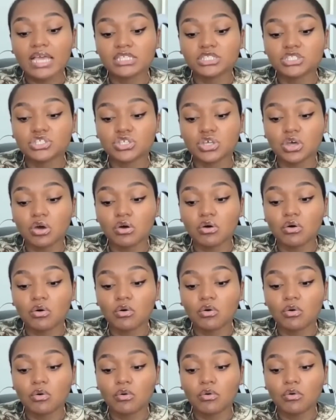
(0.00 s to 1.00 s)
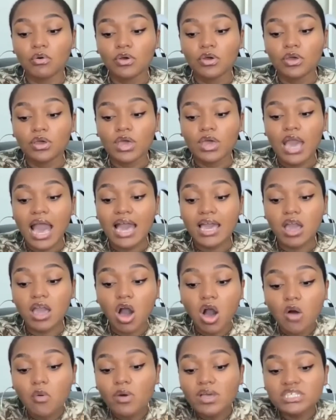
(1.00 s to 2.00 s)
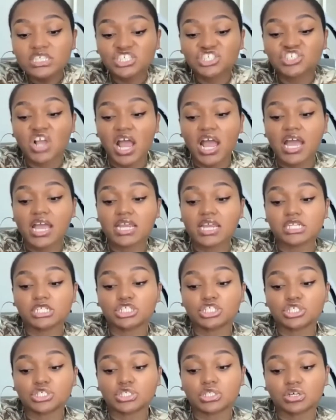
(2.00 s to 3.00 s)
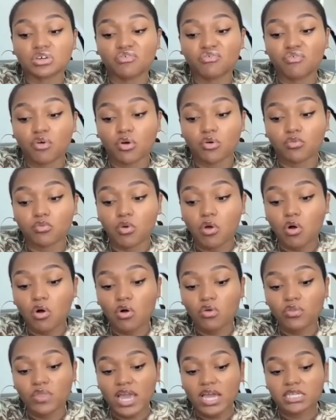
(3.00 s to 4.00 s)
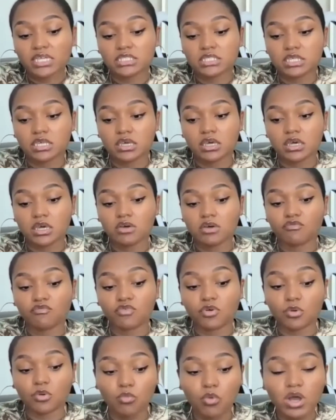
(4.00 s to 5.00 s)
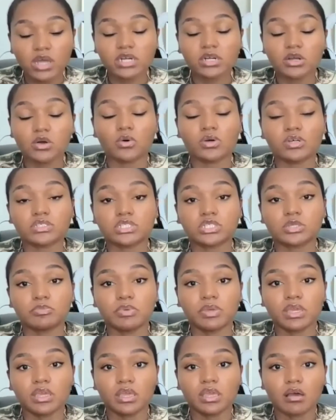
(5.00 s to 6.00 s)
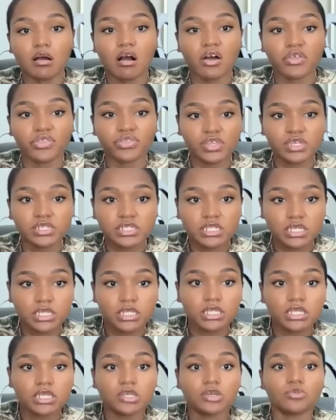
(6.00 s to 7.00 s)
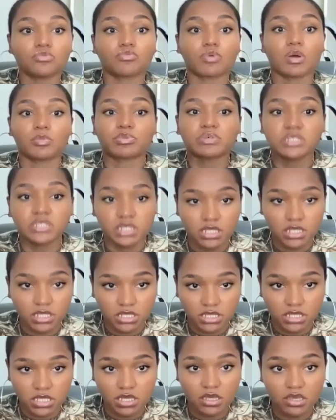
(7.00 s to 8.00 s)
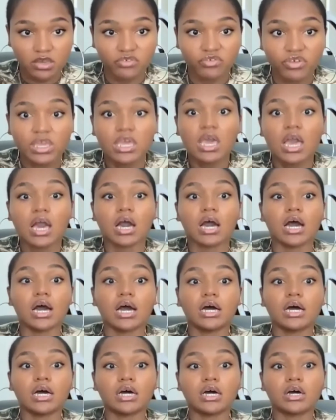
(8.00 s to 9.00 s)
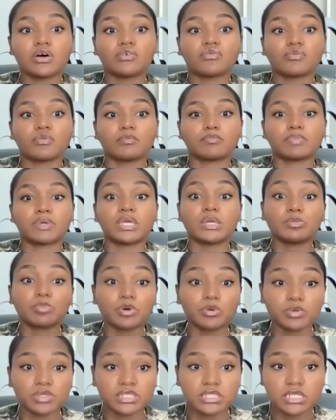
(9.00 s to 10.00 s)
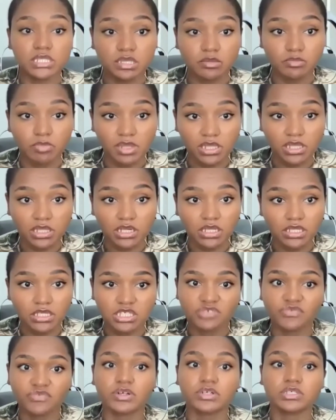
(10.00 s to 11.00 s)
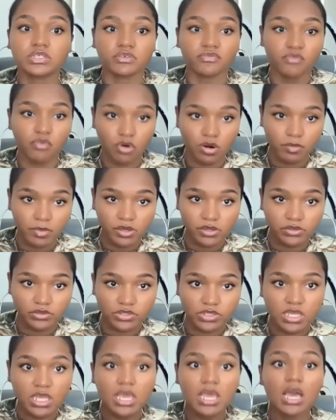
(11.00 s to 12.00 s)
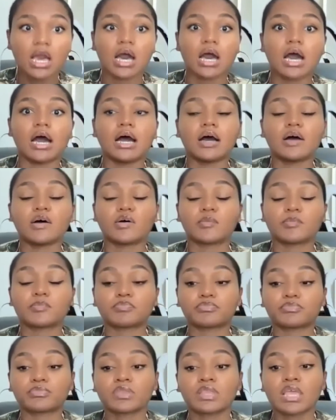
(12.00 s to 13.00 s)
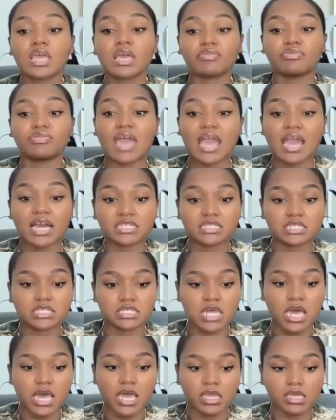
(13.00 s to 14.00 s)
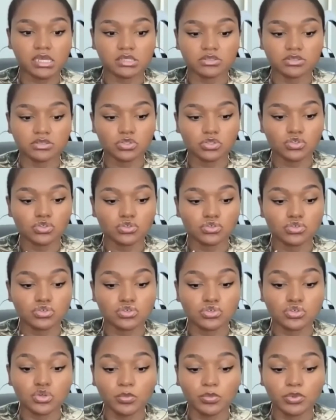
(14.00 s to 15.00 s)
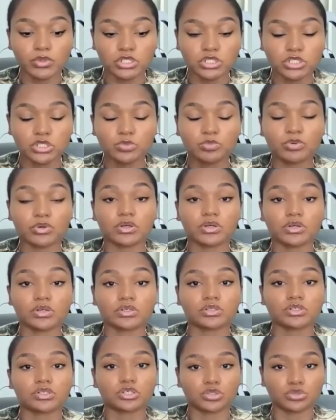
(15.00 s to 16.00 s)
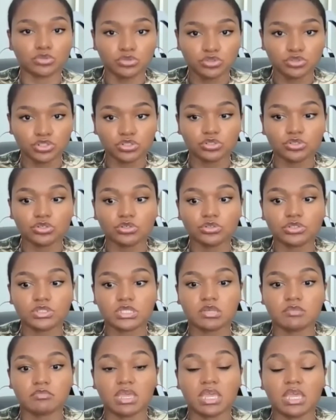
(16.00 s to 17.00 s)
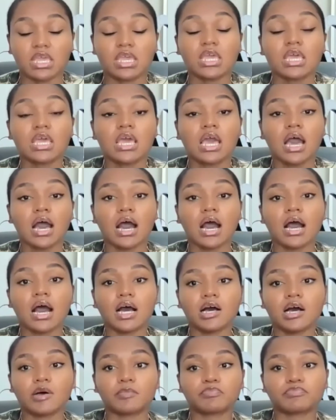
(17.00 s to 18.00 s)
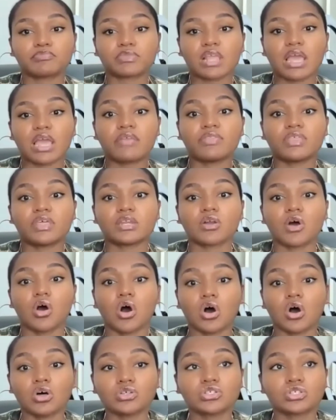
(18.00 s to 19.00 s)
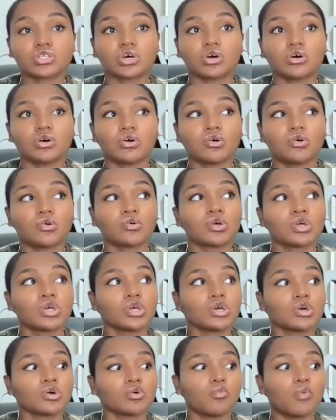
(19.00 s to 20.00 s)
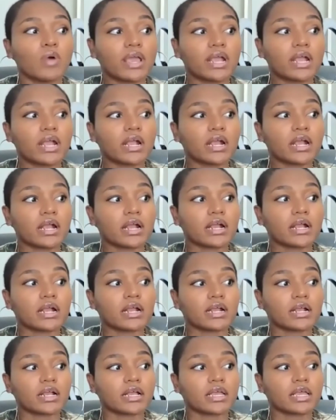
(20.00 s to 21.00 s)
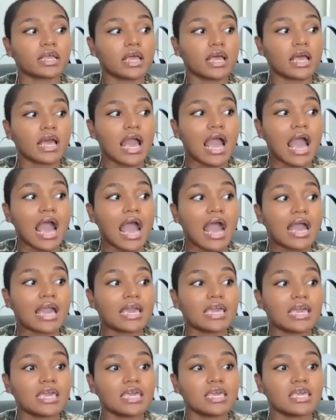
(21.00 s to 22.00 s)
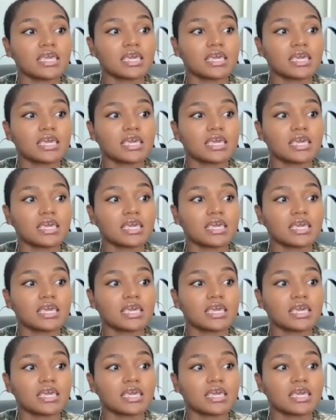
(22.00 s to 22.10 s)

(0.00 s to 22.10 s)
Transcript: so I always try to just look for a role that's, for one, going to be authentically representative of people with disabilities, first and foremost. That's like super duper crucial to me. And then also where I